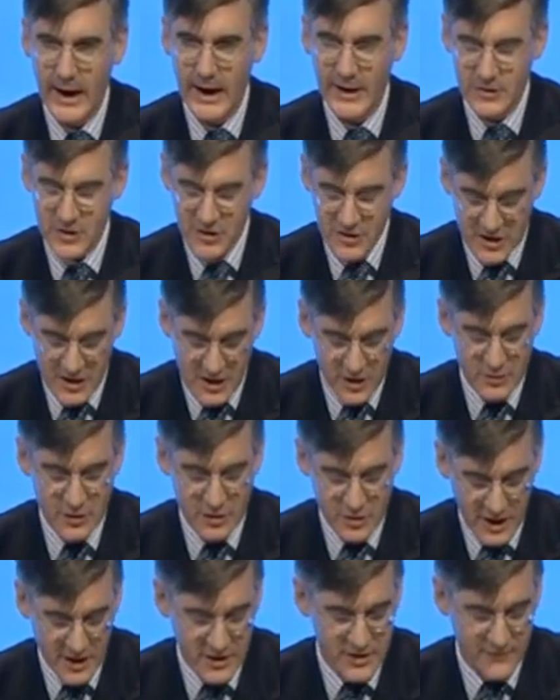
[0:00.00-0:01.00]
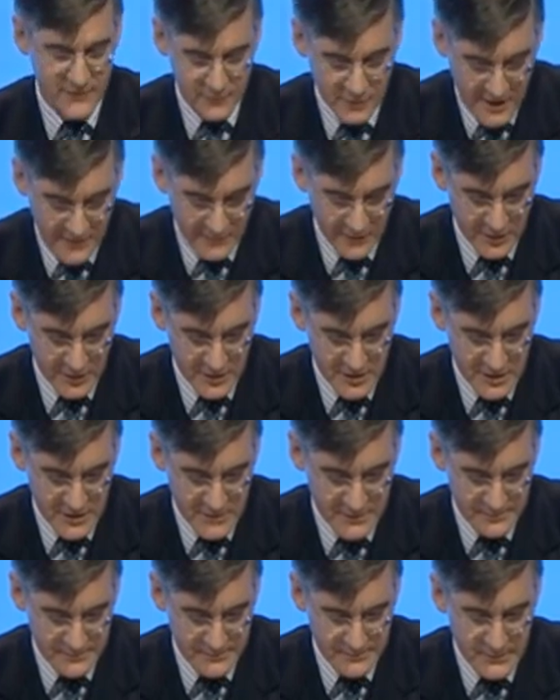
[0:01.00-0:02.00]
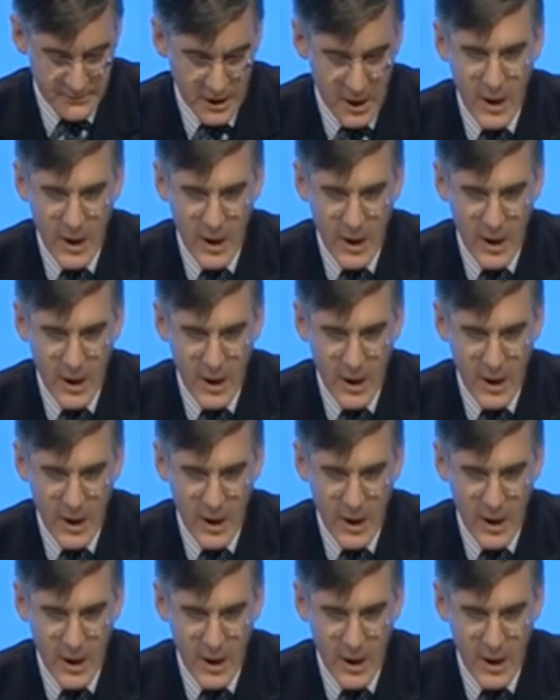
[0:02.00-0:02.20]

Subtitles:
and to seek redress of grievance.